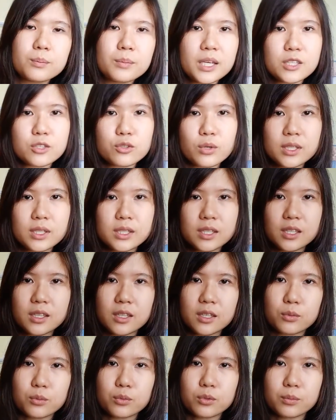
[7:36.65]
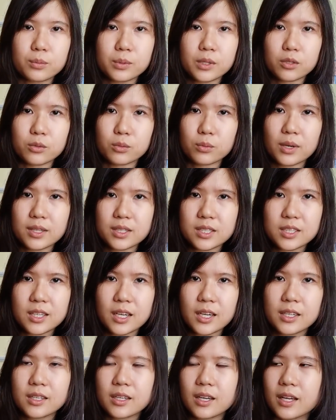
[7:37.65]
Base quantity would be on one
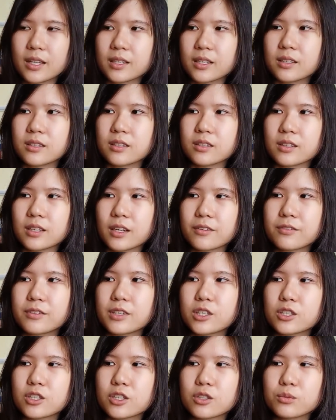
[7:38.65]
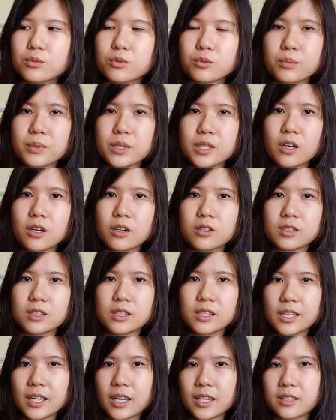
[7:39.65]
side and then the definition would be
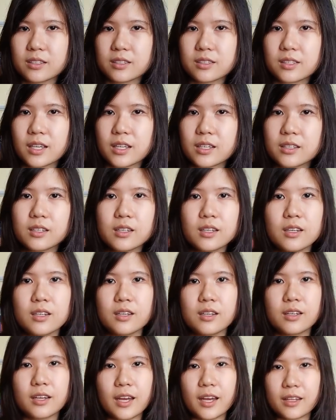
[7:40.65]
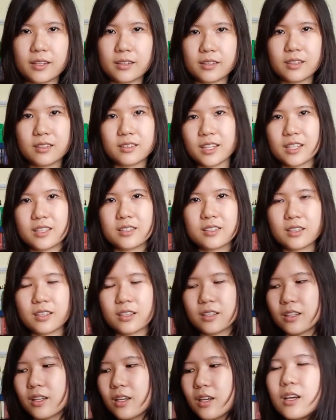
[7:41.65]
on the other side, and that's
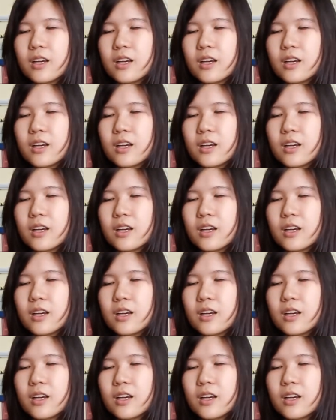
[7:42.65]
it.